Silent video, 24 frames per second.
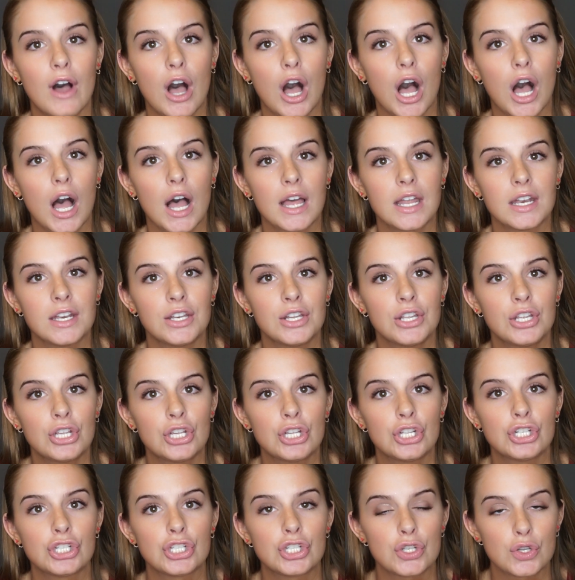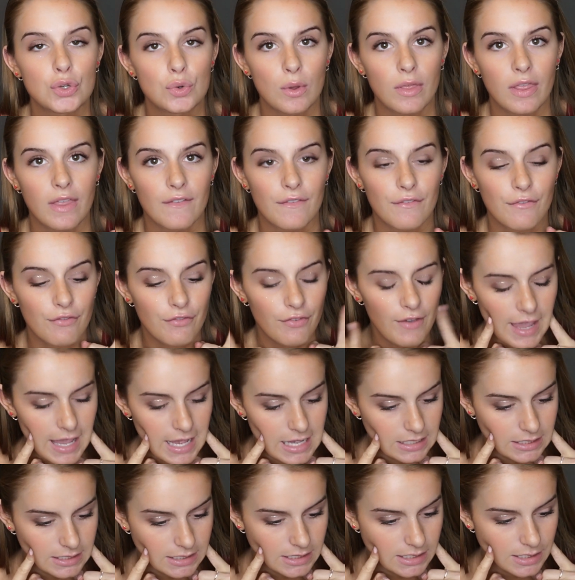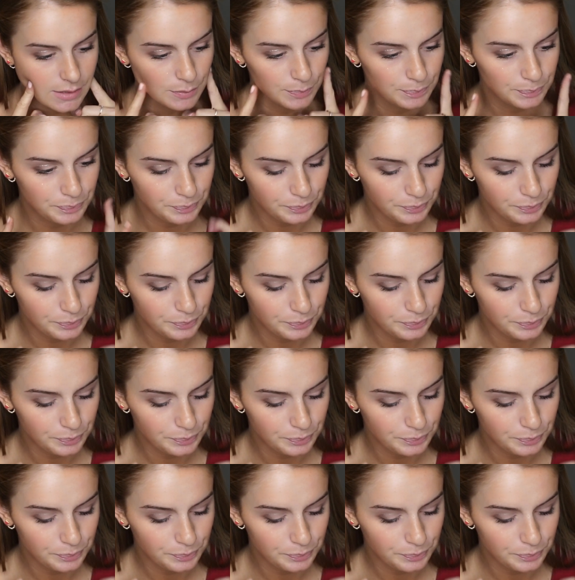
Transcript: on to the face.